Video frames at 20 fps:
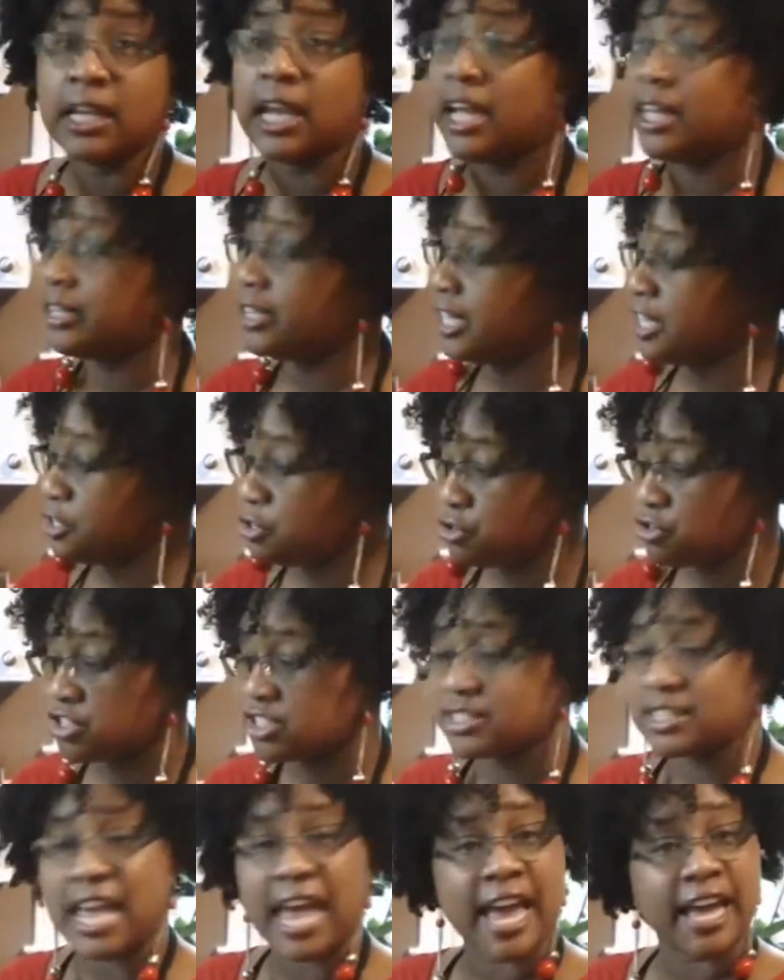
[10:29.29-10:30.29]
And then you
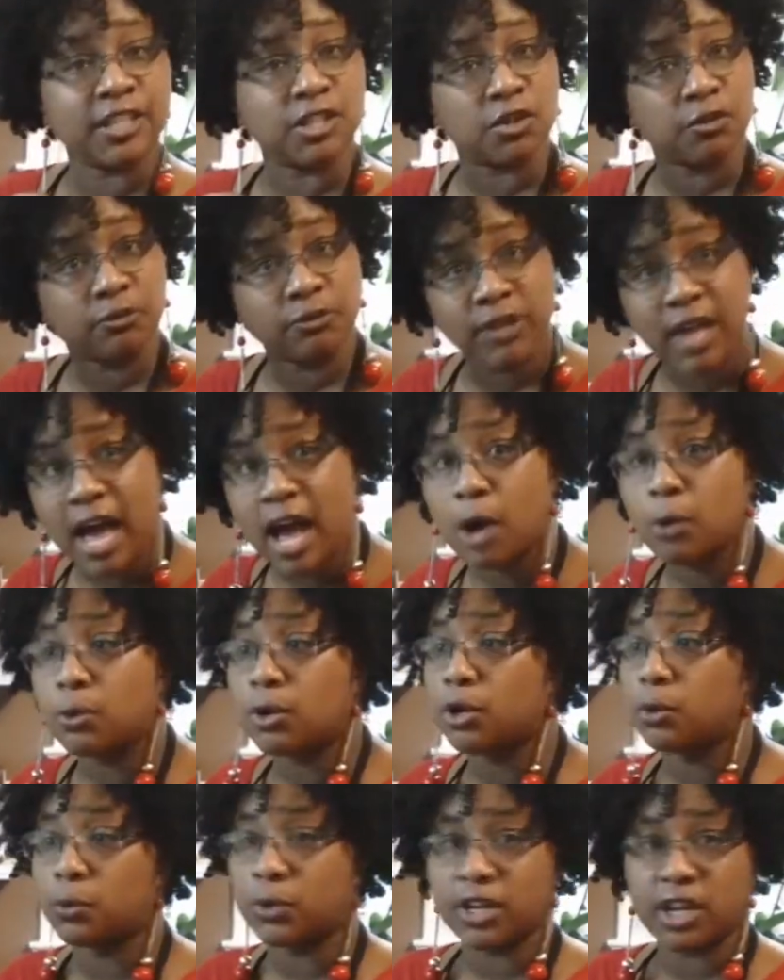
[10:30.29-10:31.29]
just add your
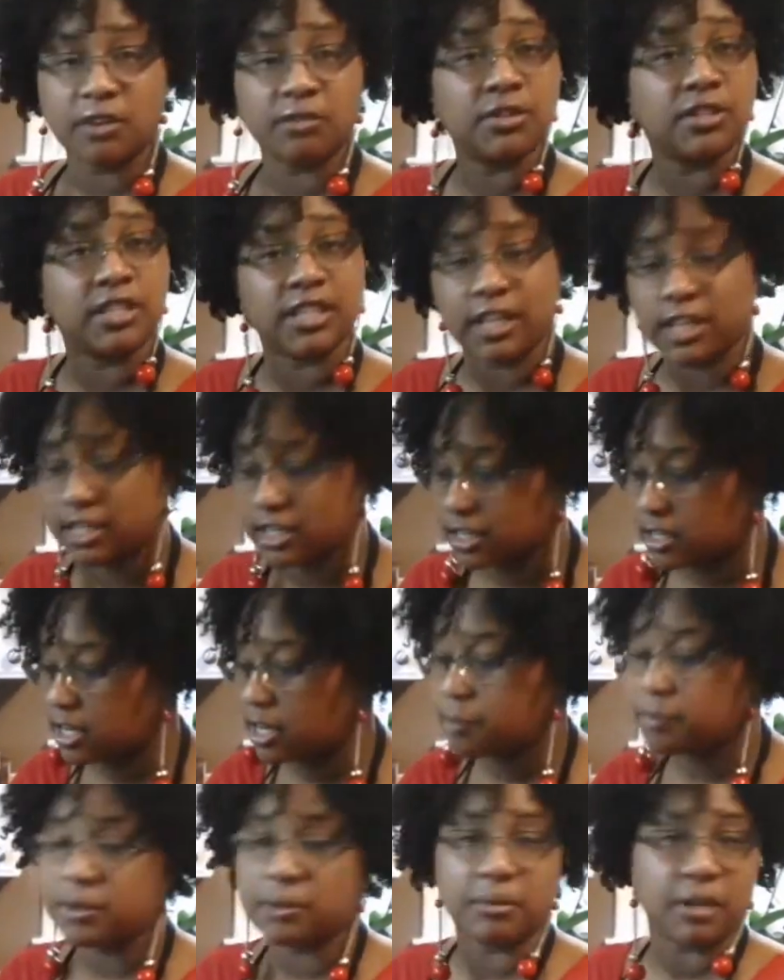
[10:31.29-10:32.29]
flour and whatever, thicken it
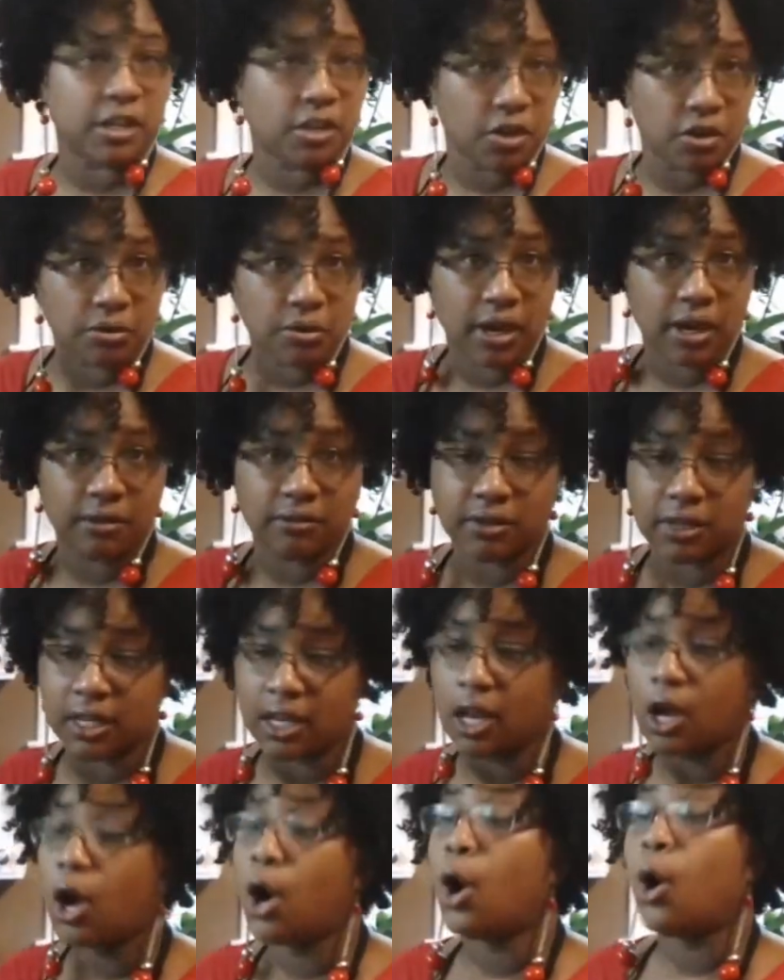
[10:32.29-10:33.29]
up and make your gravy.
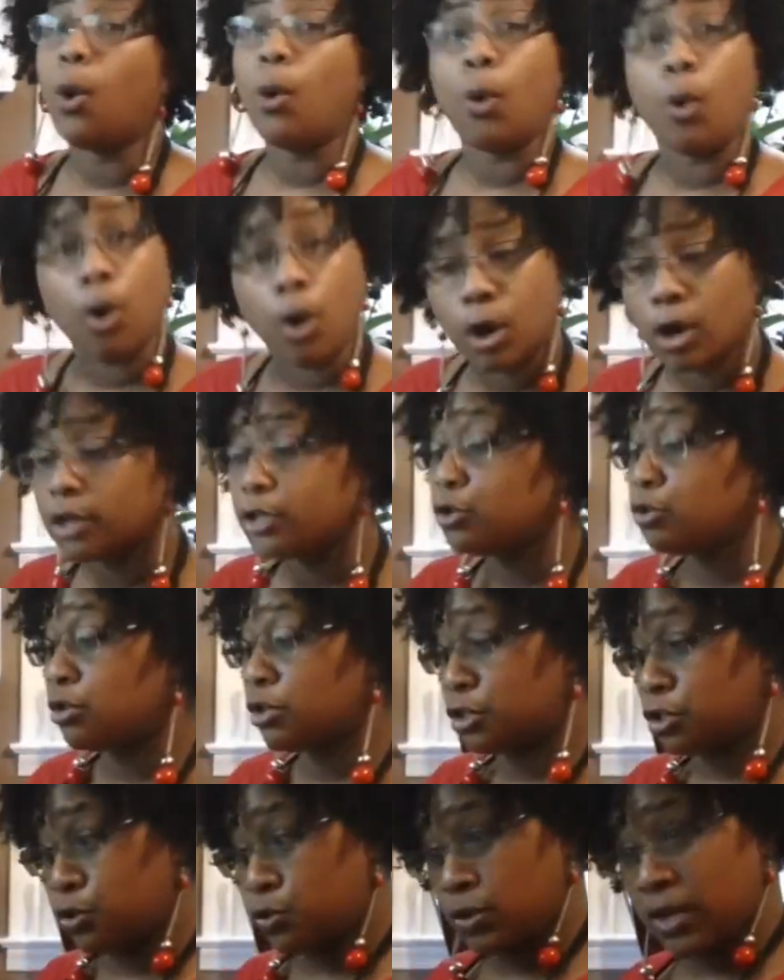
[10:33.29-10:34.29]
Or you
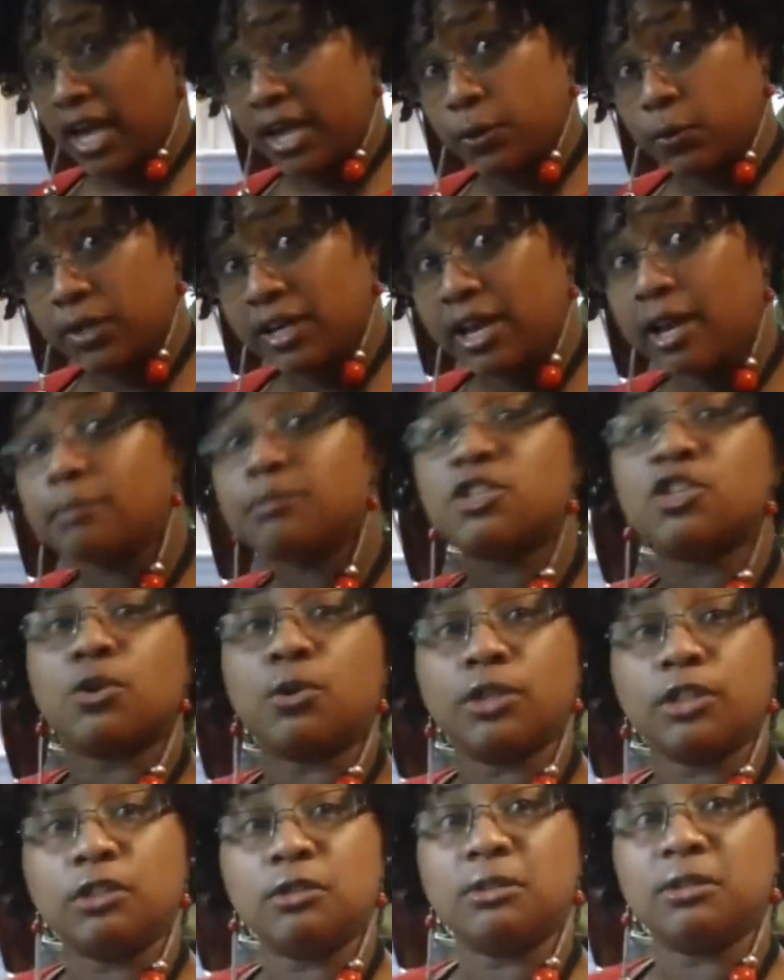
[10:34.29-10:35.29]
can do like what I'm
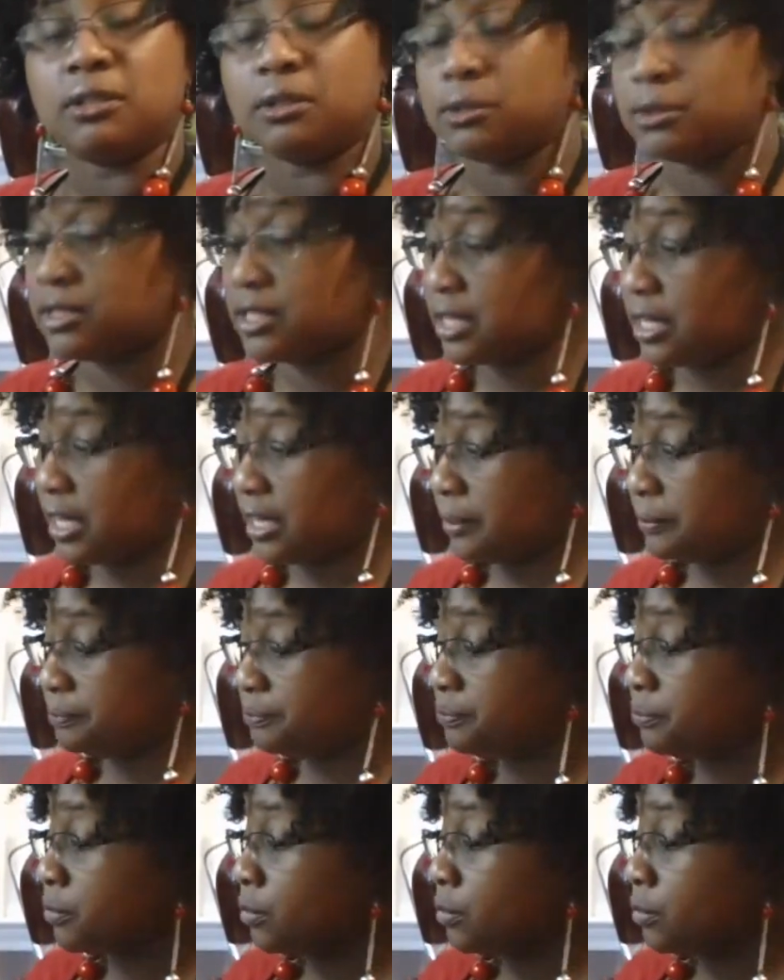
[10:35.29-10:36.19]
showing you to do today.